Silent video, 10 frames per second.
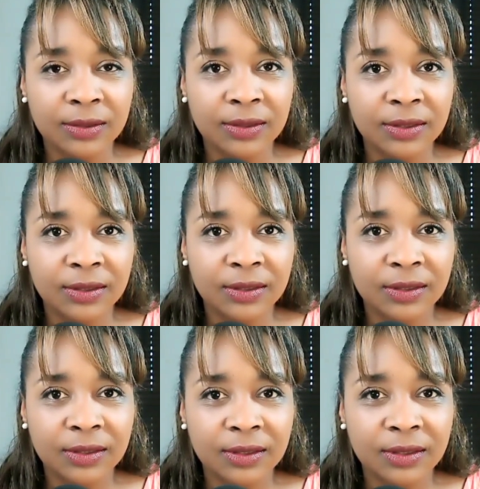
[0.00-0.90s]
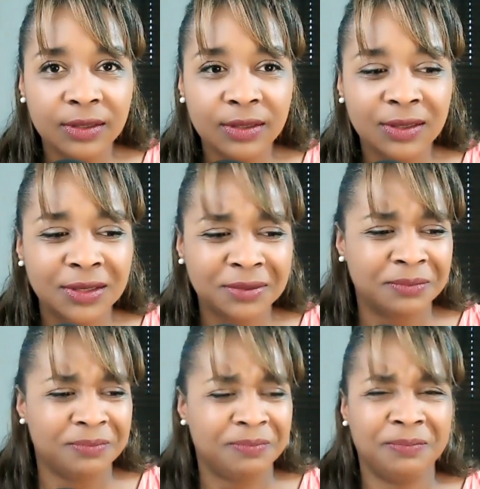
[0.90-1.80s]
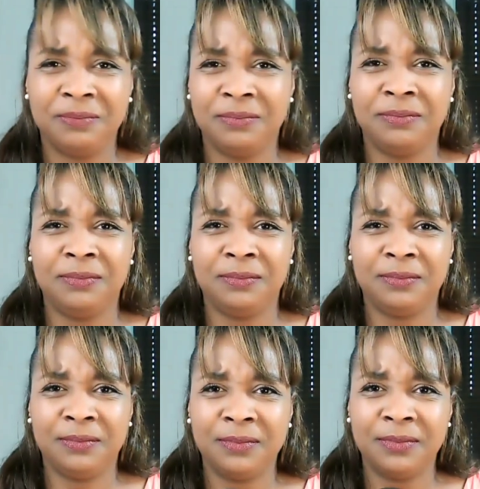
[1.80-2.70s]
Nothing is said.